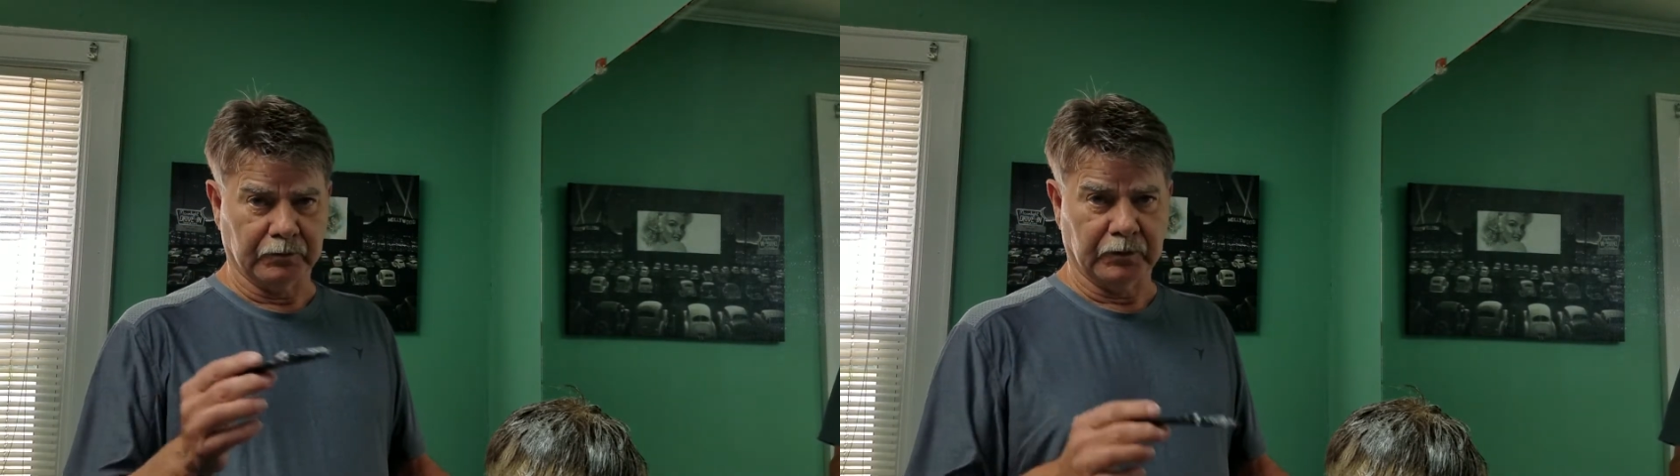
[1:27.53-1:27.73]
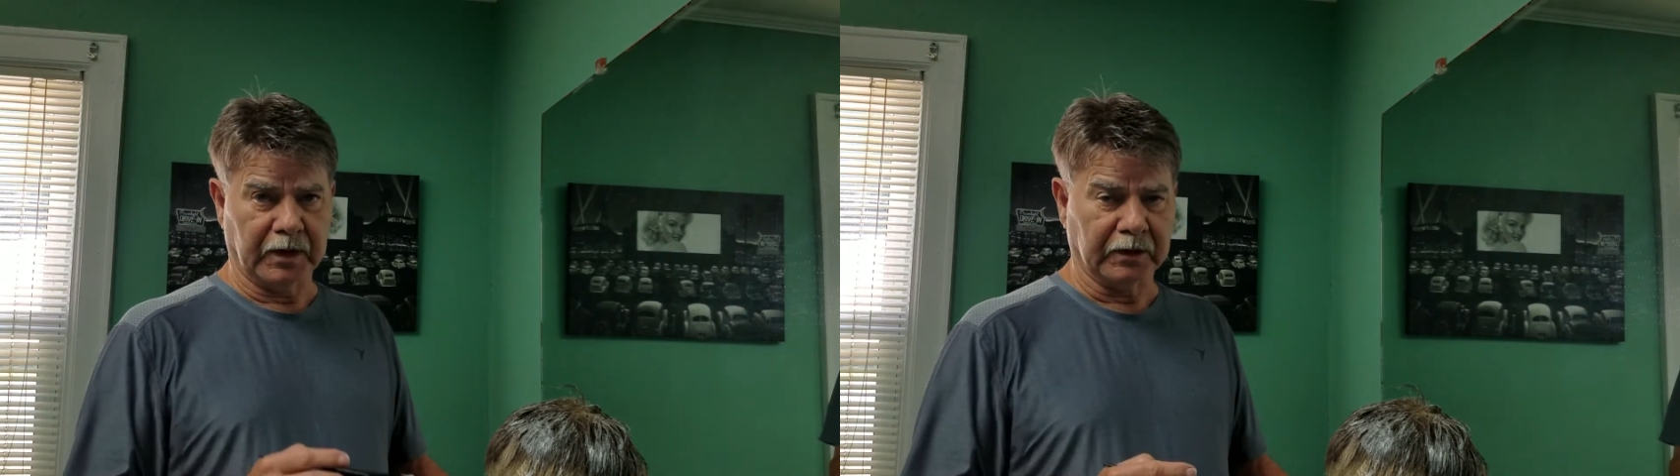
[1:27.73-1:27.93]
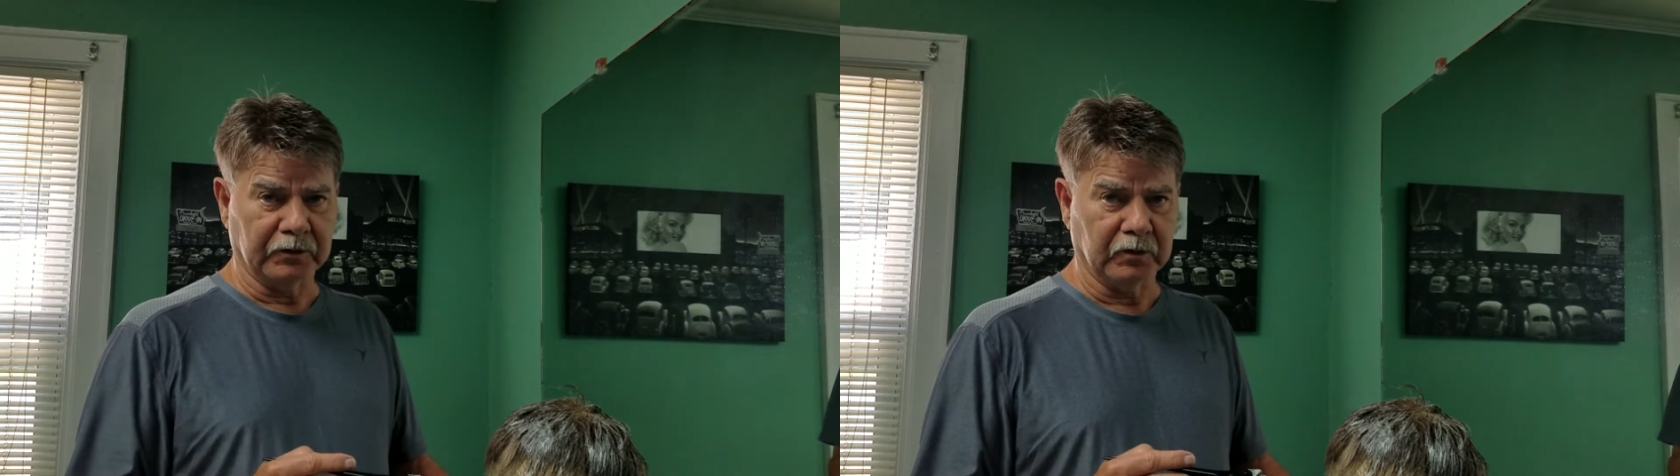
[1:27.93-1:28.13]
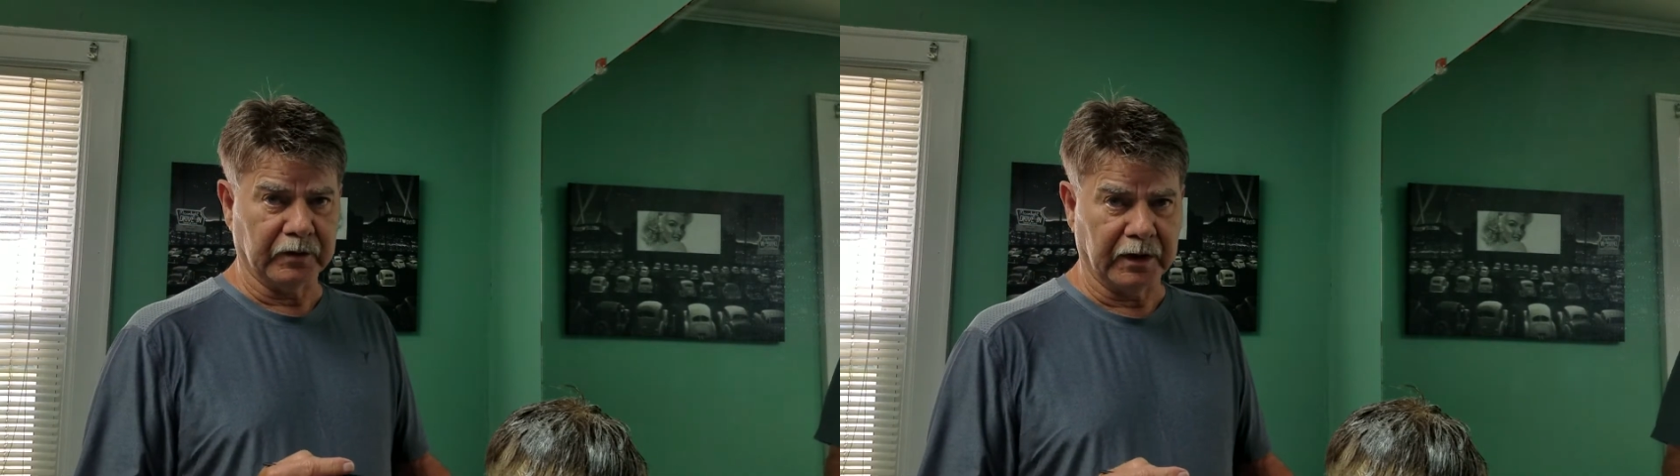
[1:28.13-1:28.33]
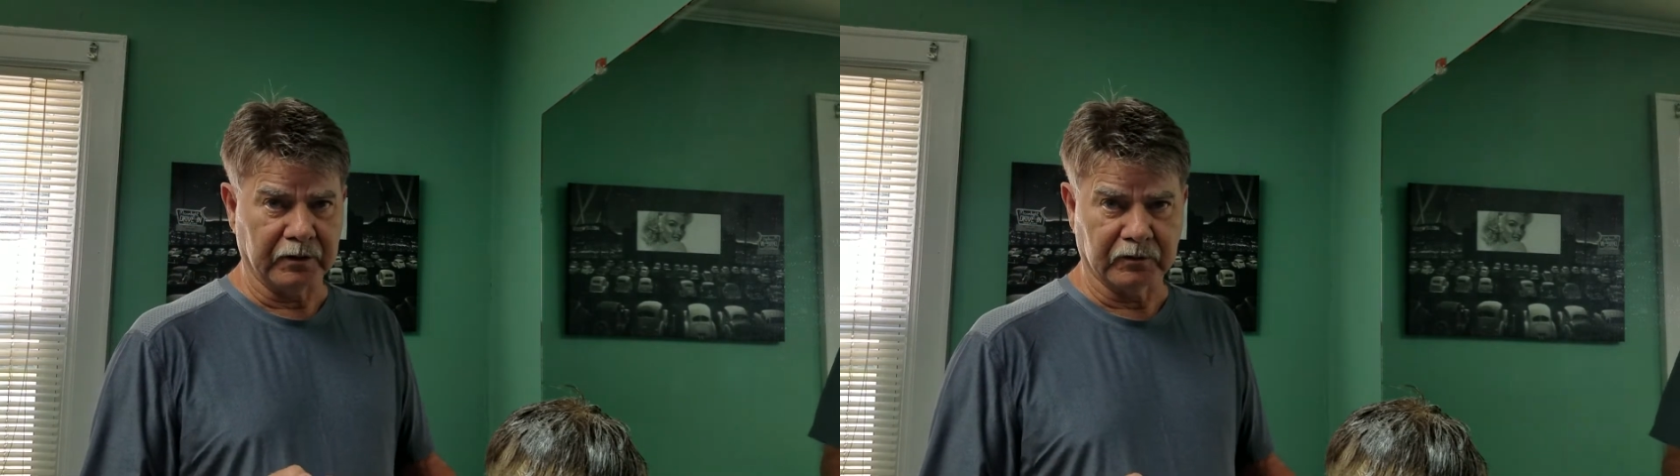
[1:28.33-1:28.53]
how to do
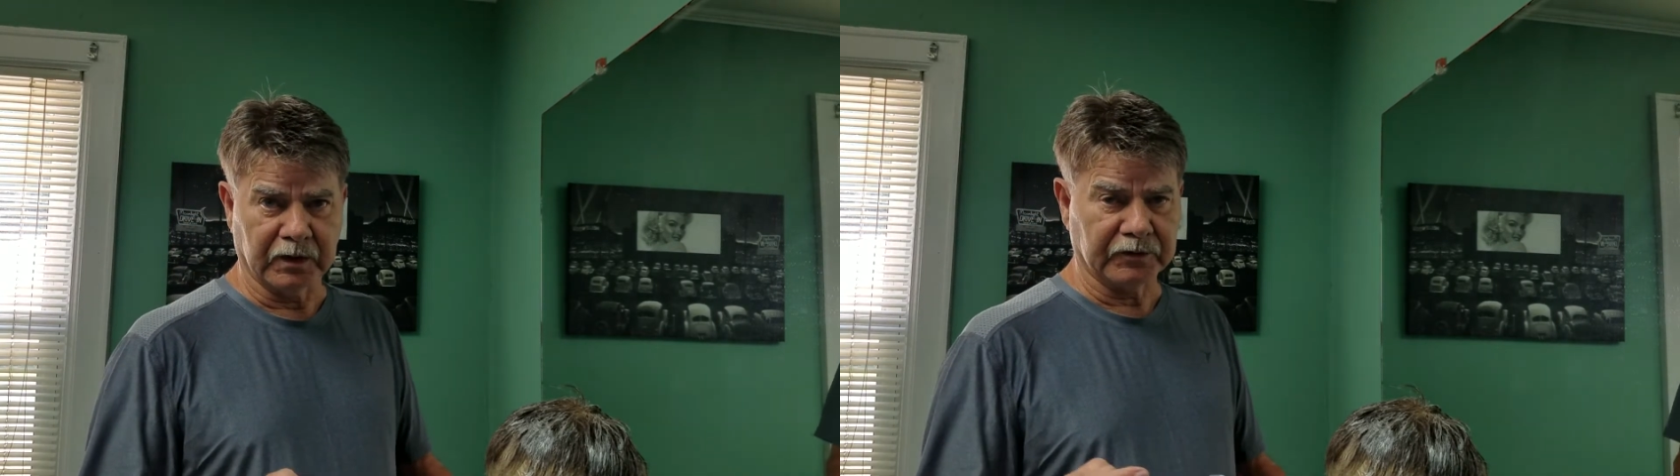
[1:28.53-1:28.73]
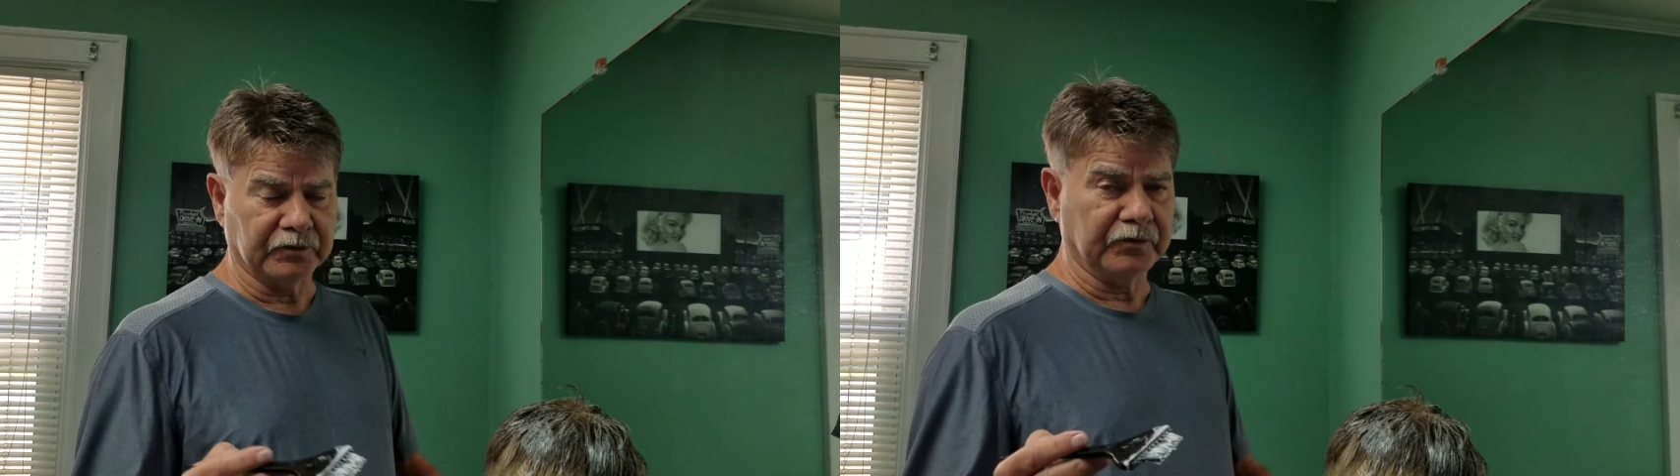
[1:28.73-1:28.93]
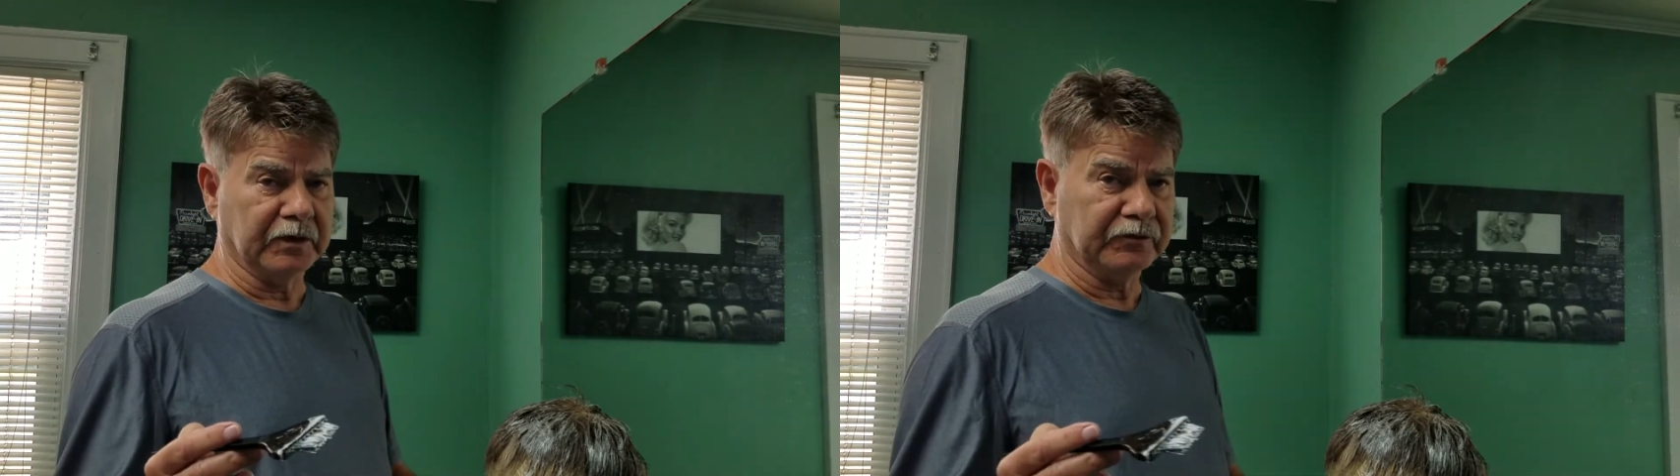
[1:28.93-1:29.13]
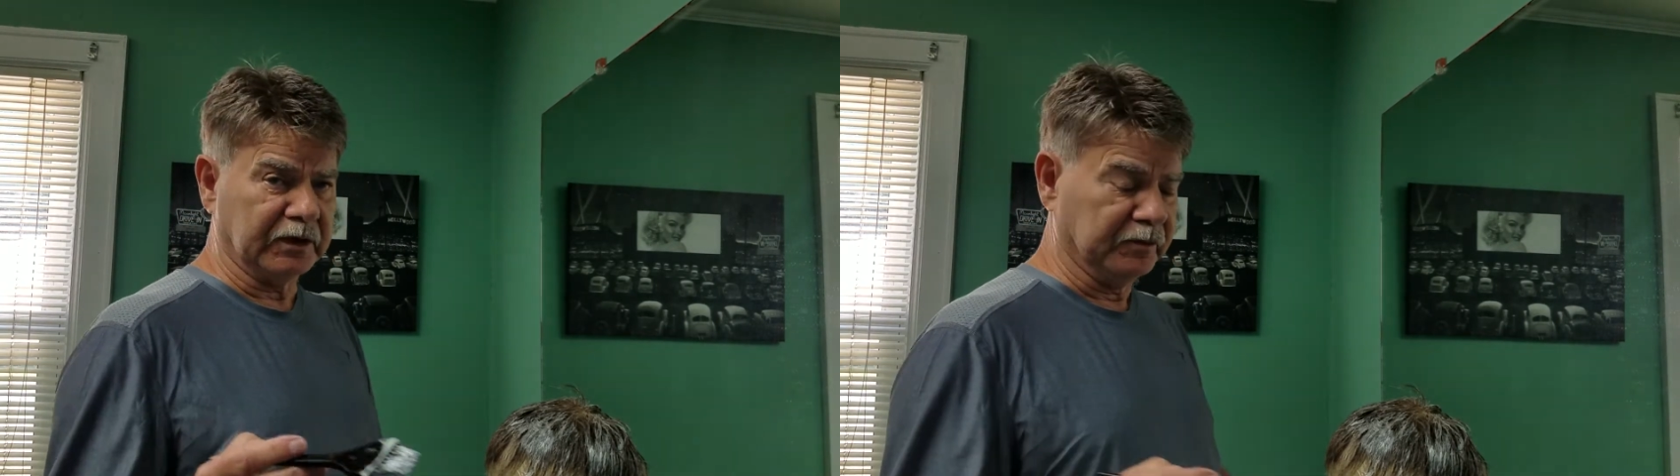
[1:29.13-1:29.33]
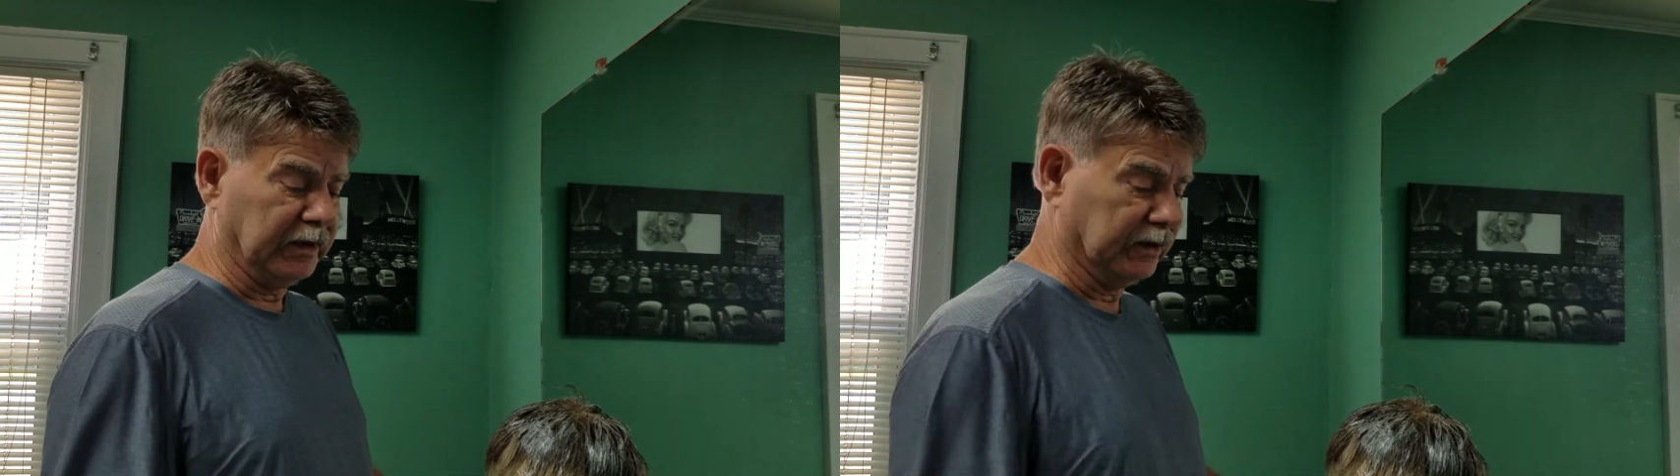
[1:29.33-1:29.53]
that in less than 15
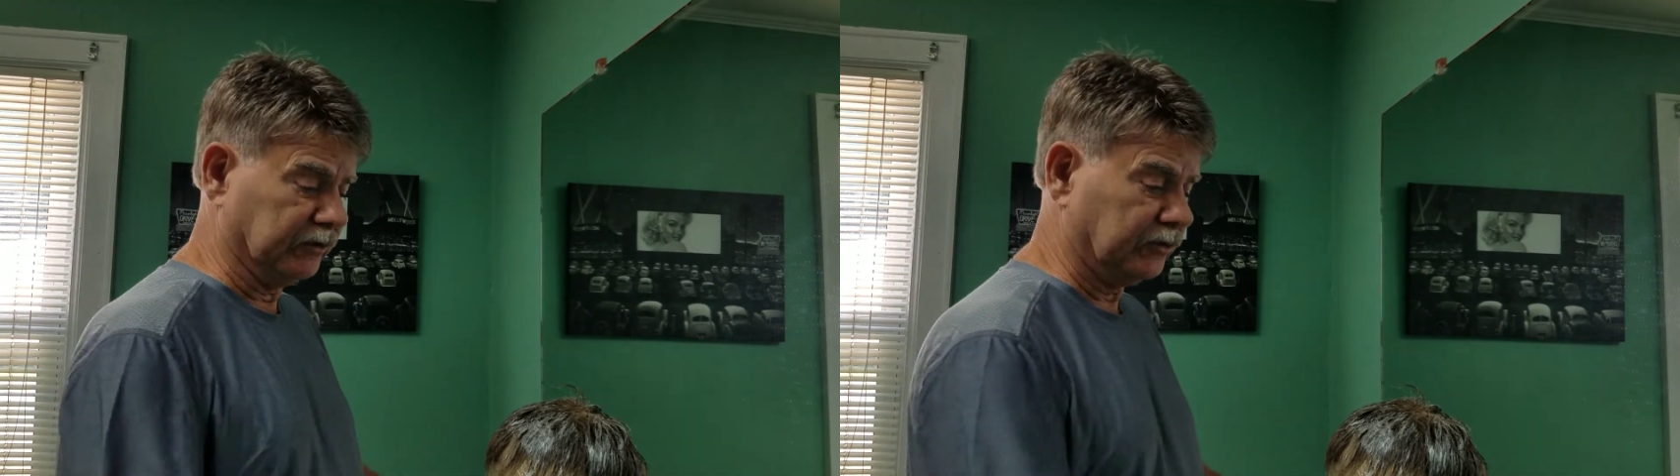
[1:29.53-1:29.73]
minutes.